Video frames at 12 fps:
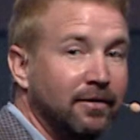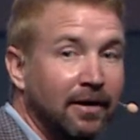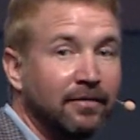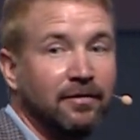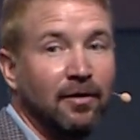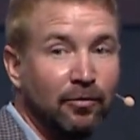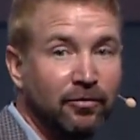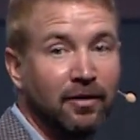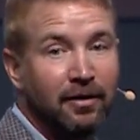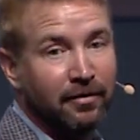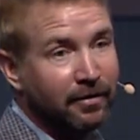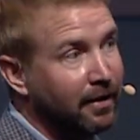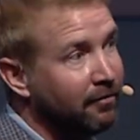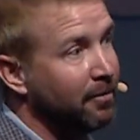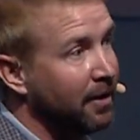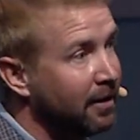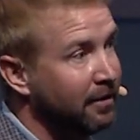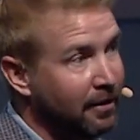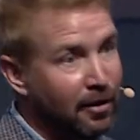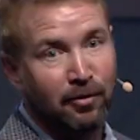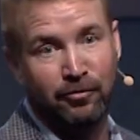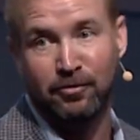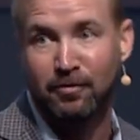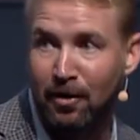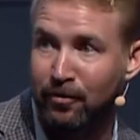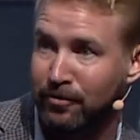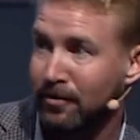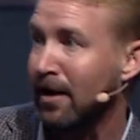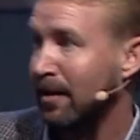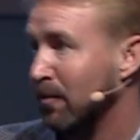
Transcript: that's no secret. Everybody that knows you knows you're not a